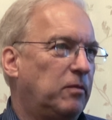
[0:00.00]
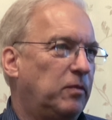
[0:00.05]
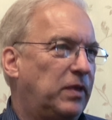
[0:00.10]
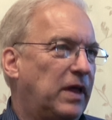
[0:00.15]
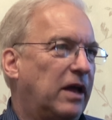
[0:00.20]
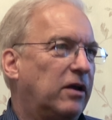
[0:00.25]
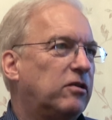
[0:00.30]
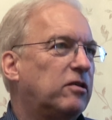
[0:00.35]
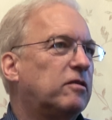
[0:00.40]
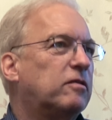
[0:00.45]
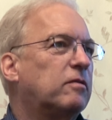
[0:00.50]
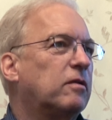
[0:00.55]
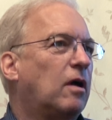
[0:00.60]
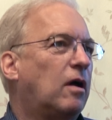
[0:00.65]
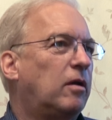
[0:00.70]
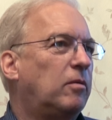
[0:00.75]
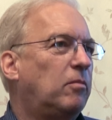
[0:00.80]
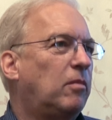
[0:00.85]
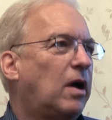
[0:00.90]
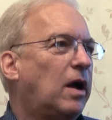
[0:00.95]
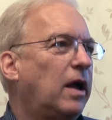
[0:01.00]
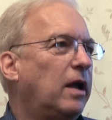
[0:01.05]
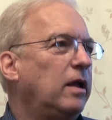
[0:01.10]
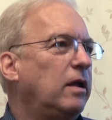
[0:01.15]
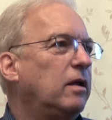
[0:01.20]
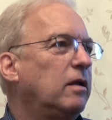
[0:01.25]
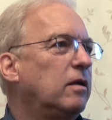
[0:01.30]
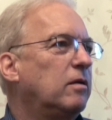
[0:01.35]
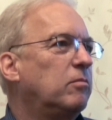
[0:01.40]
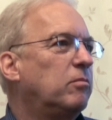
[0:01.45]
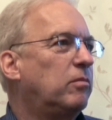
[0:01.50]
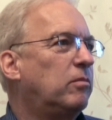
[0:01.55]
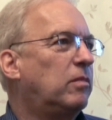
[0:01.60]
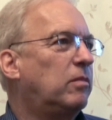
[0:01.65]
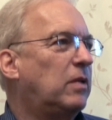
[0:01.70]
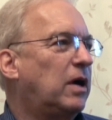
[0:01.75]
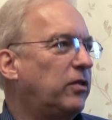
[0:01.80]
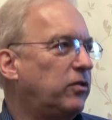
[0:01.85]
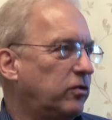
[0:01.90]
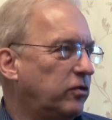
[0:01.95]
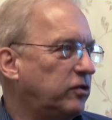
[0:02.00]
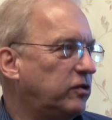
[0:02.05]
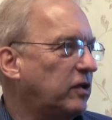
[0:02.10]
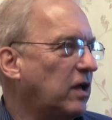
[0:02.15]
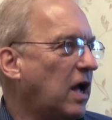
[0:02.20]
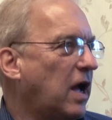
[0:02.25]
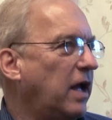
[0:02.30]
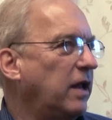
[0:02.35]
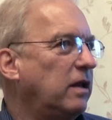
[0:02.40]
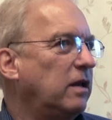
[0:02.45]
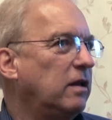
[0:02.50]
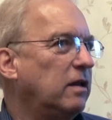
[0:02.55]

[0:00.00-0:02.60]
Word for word: That's on my mother's side,